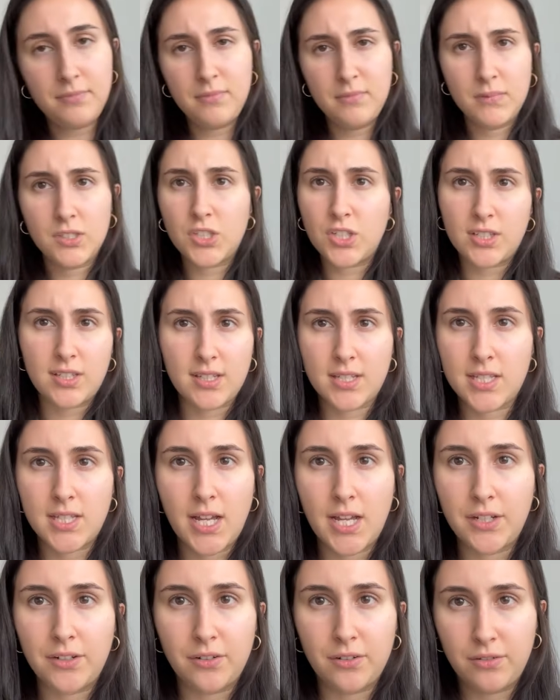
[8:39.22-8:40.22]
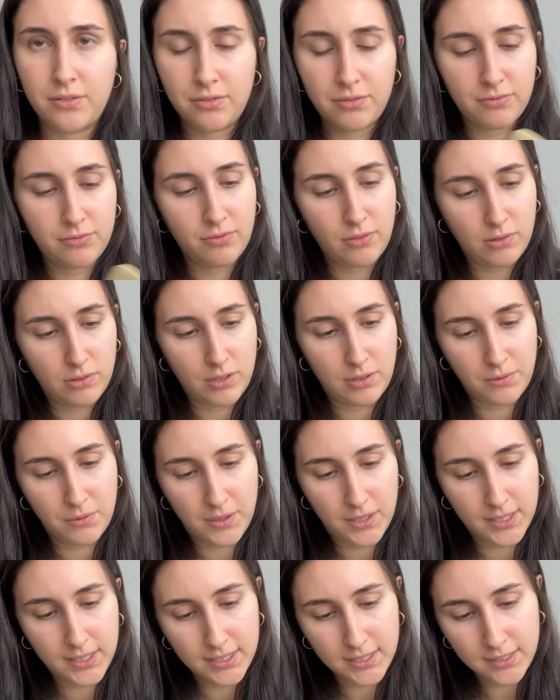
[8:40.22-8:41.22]
Just a standard folding
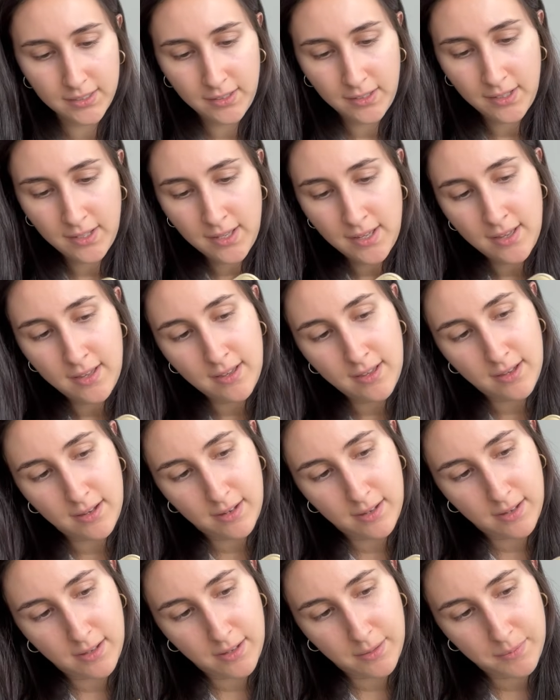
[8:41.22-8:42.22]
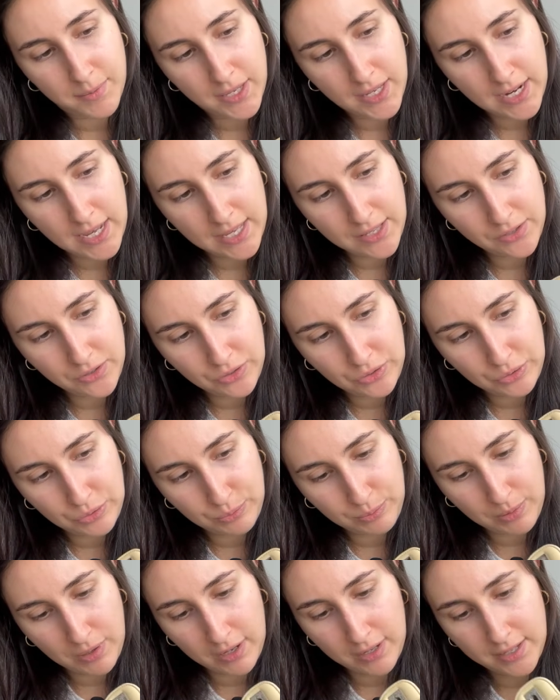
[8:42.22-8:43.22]
wallet. It has 2
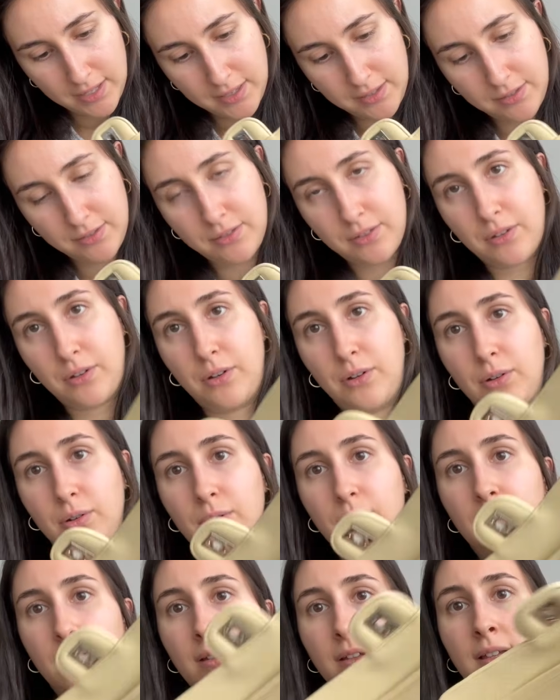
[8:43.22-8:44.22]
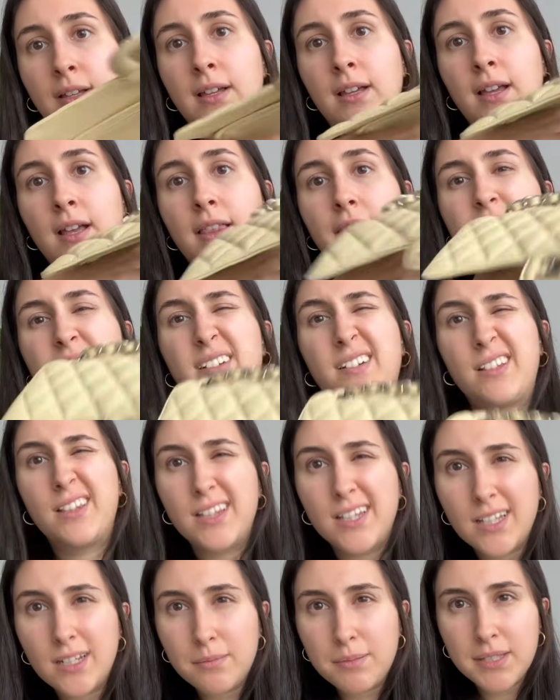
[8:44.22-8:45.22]
pockets, so they're a
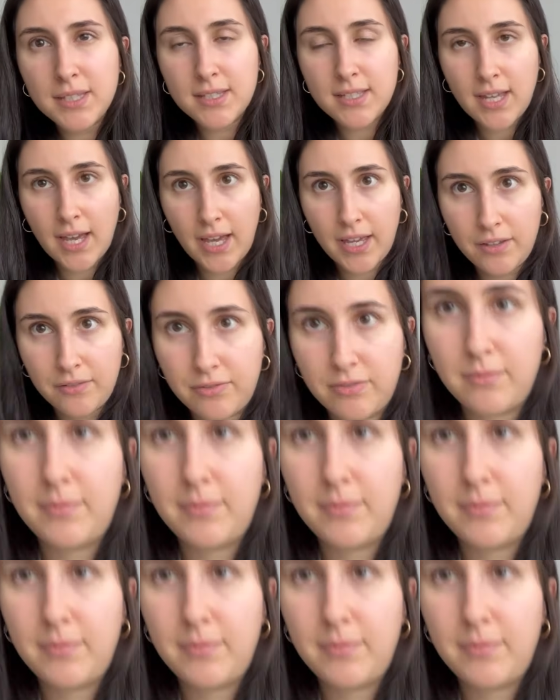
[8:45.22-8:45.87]
little bit tight for